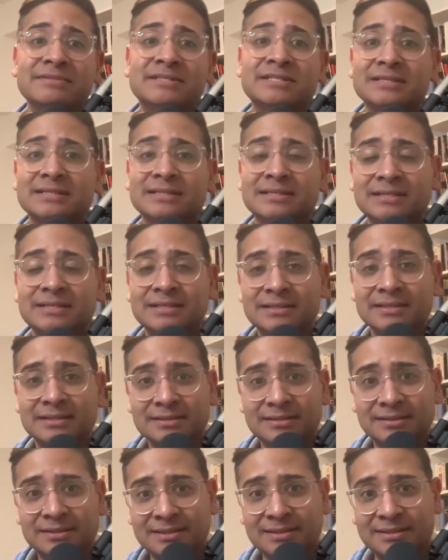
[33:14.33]

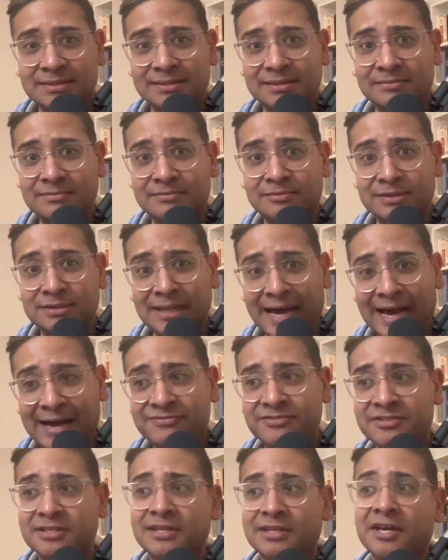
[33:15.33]
to
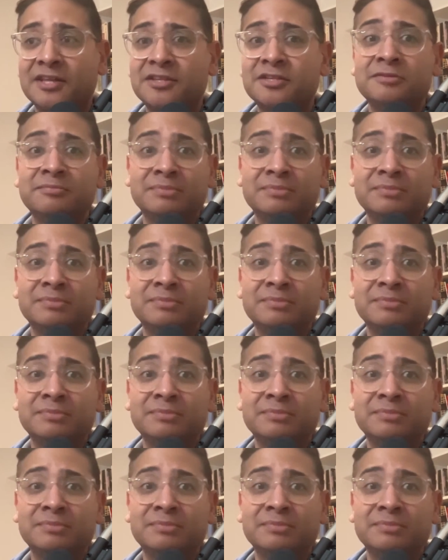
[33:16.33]
laugh together,